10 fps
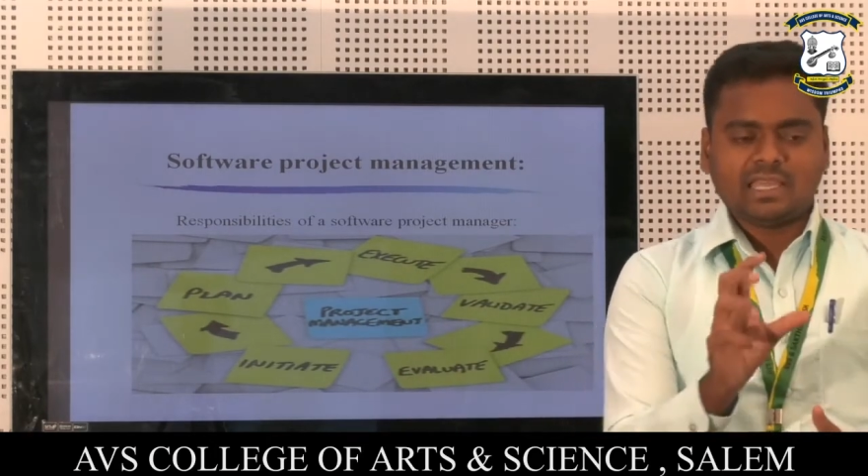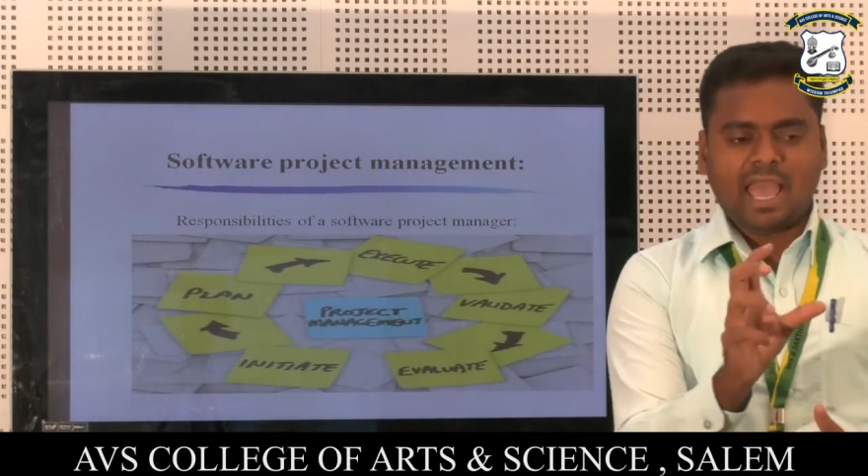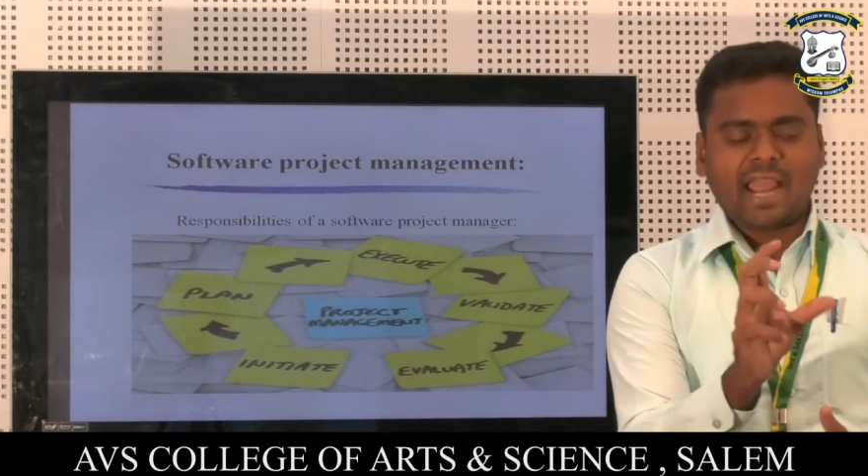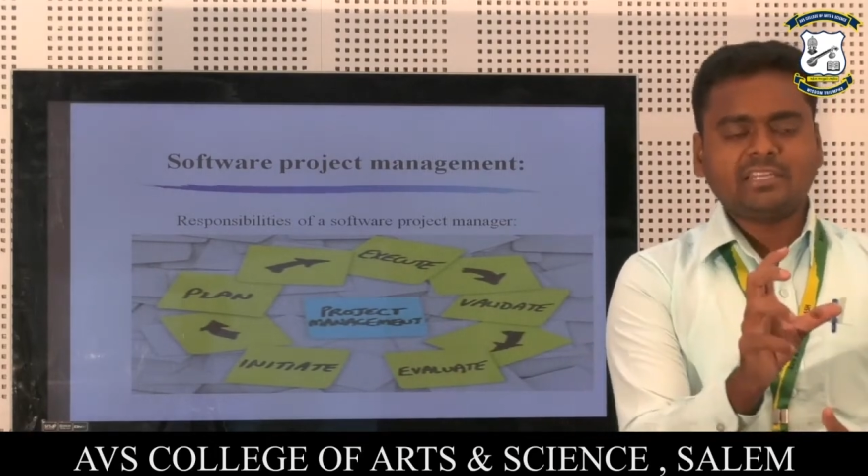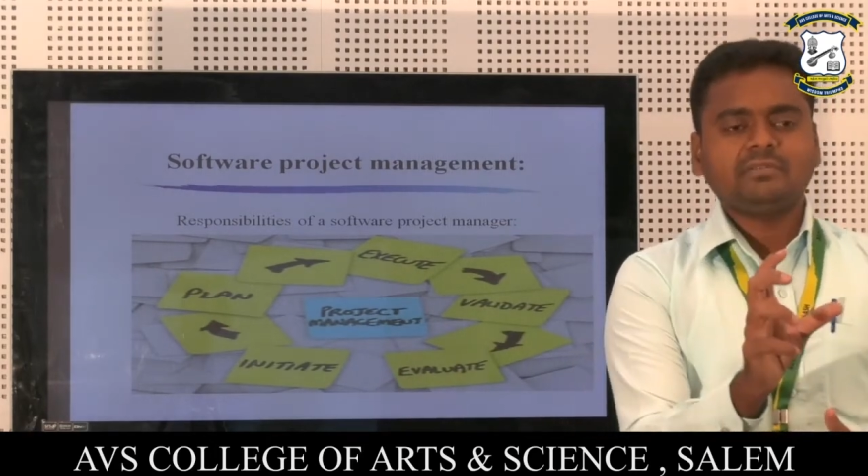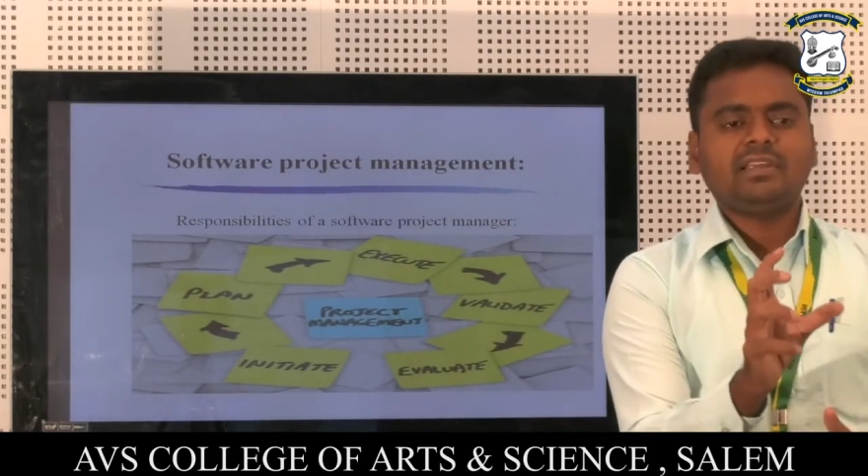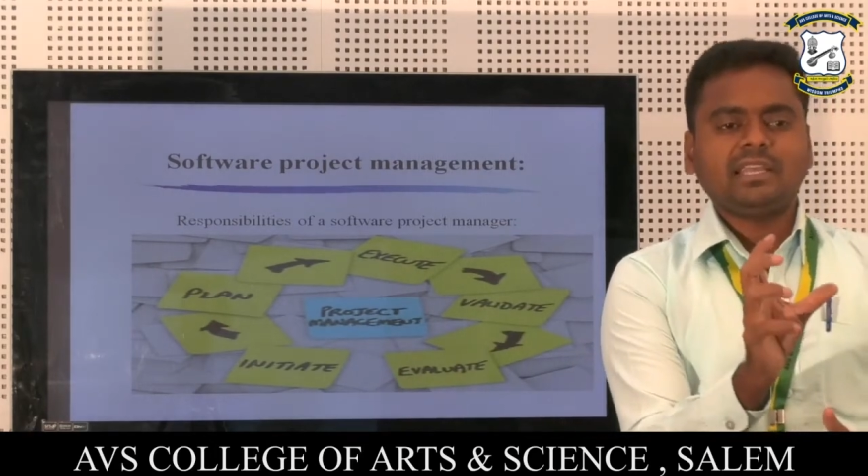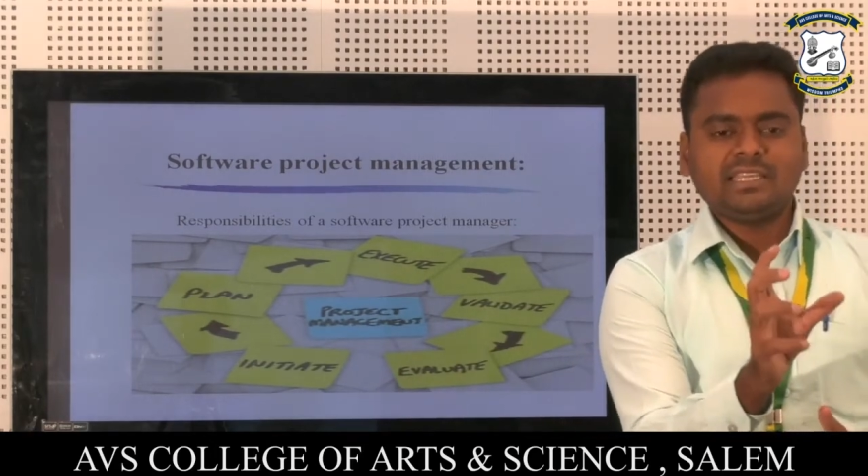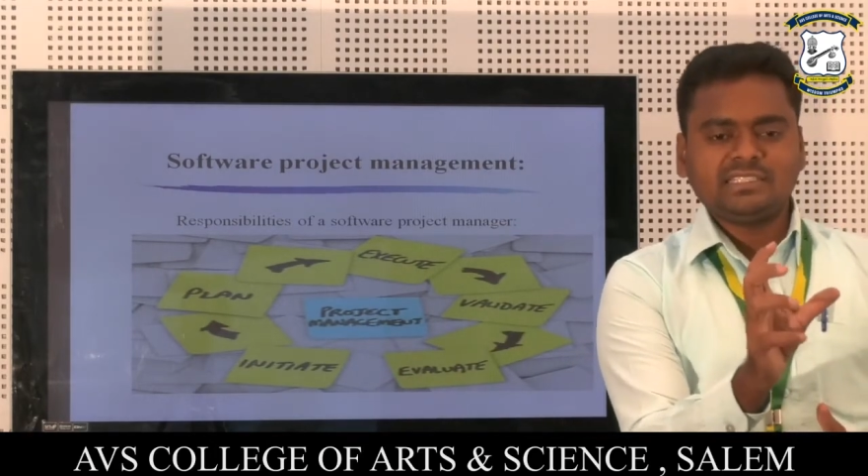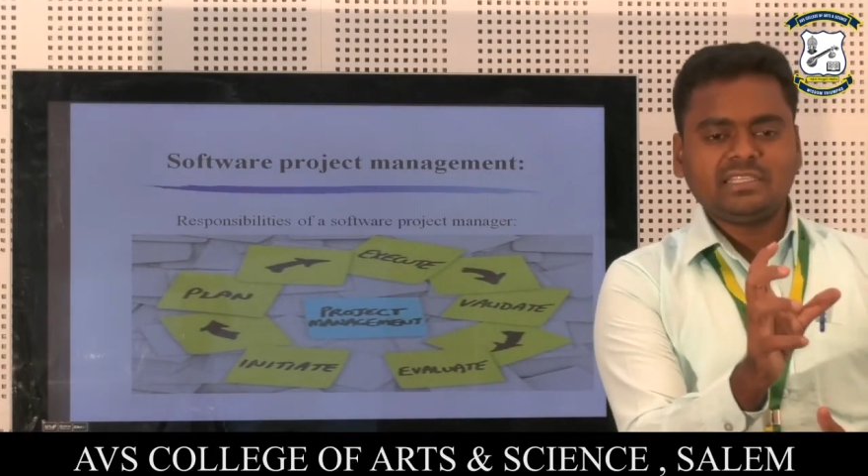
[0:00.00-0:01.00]
activate
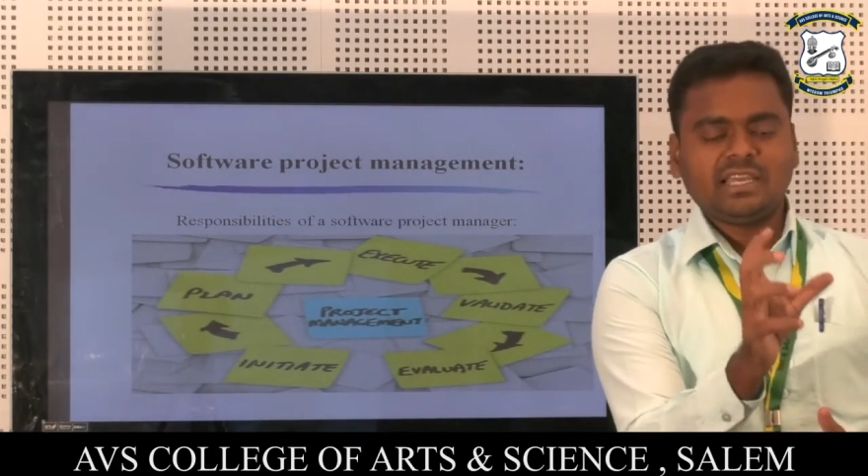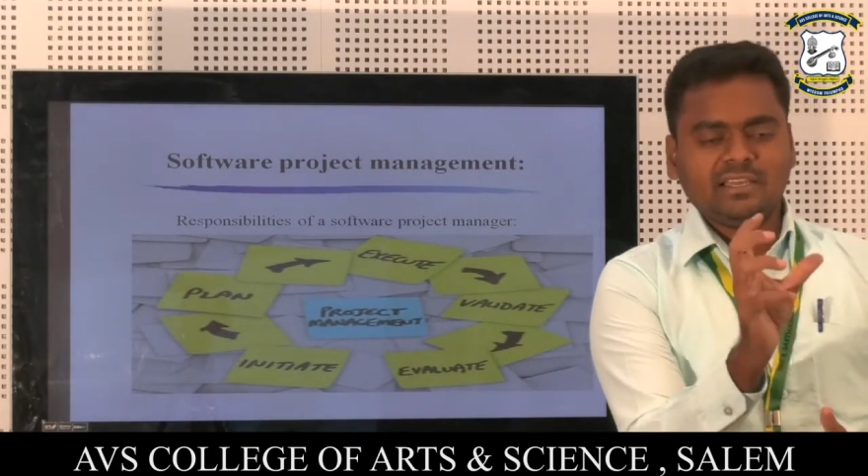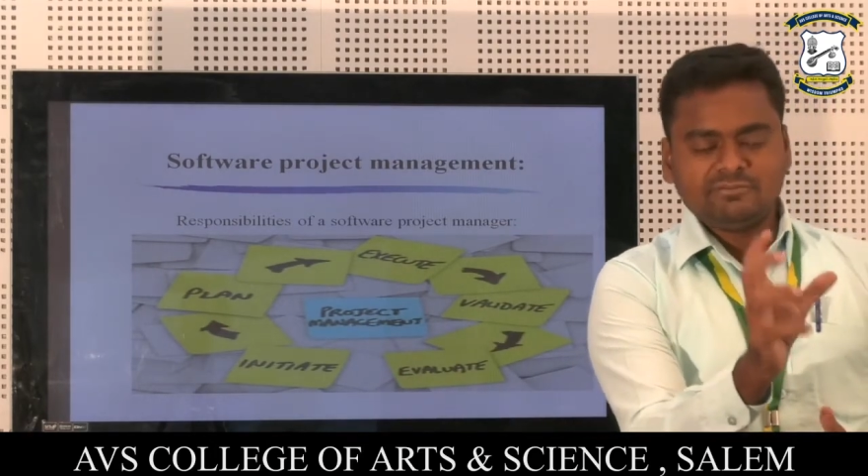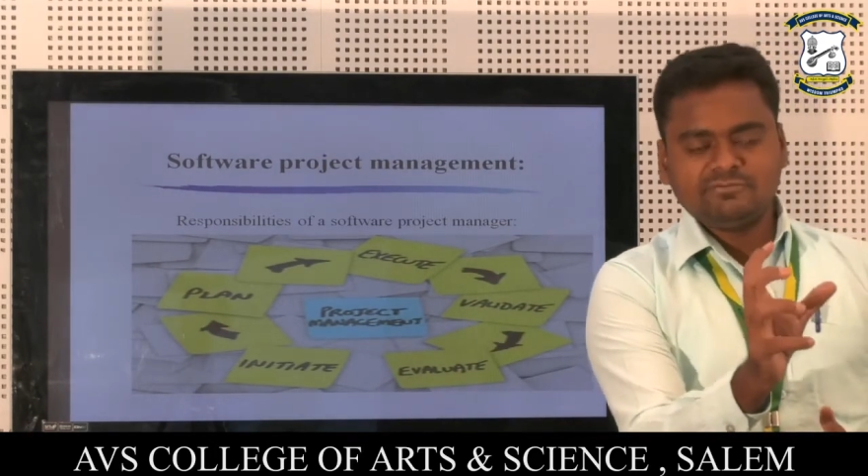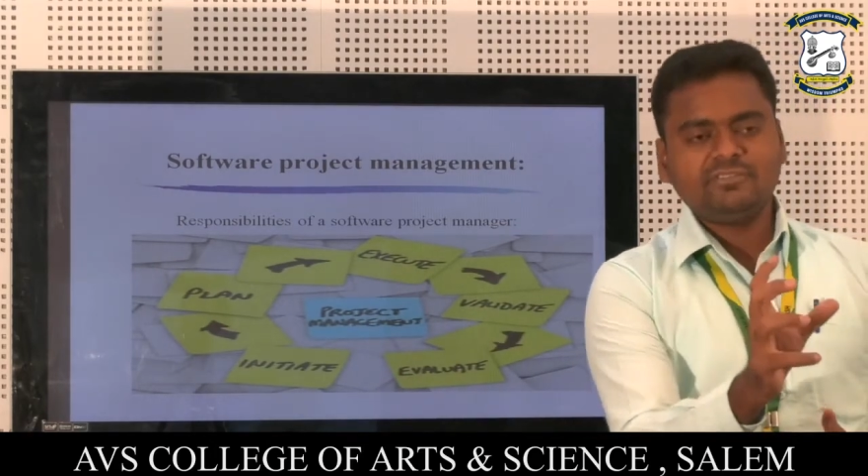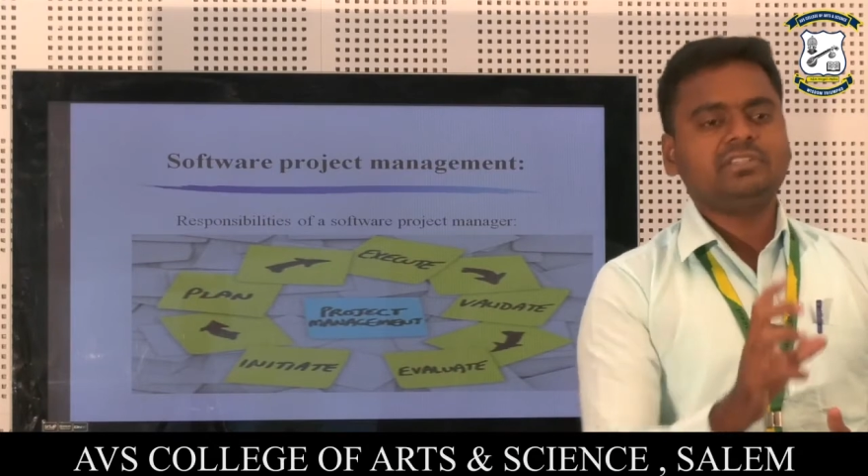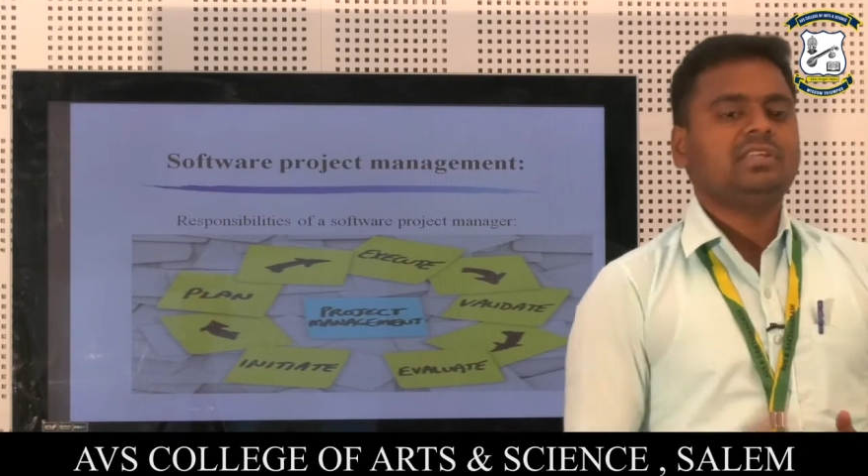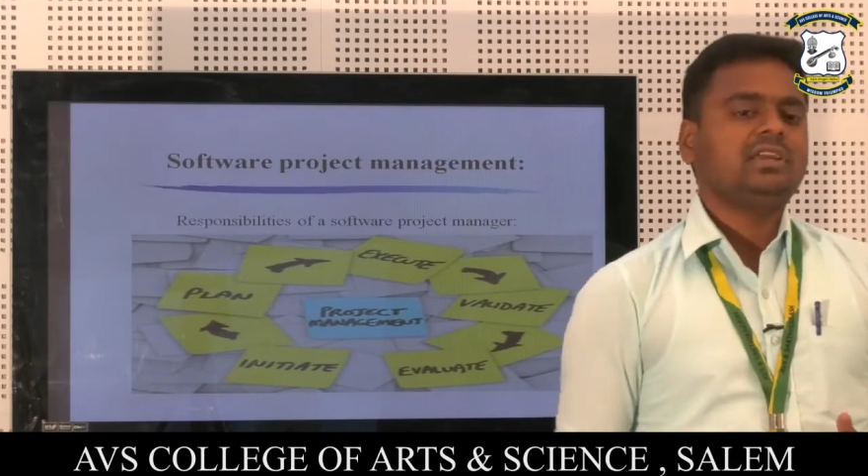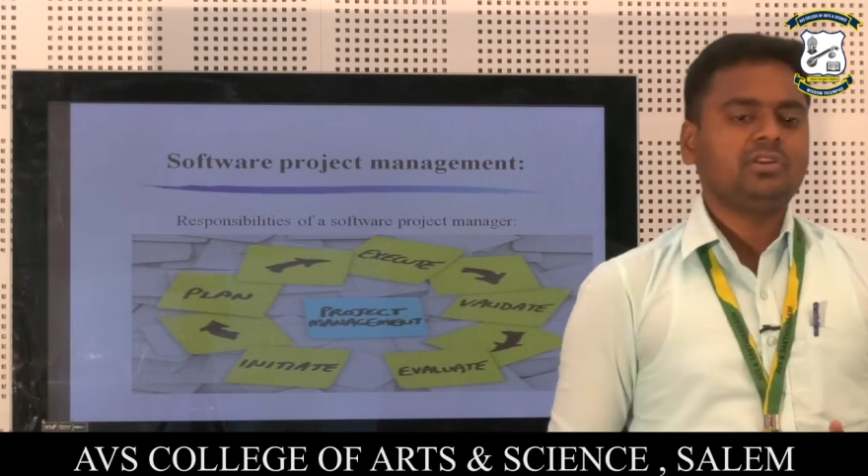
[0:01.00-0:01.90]
each and everything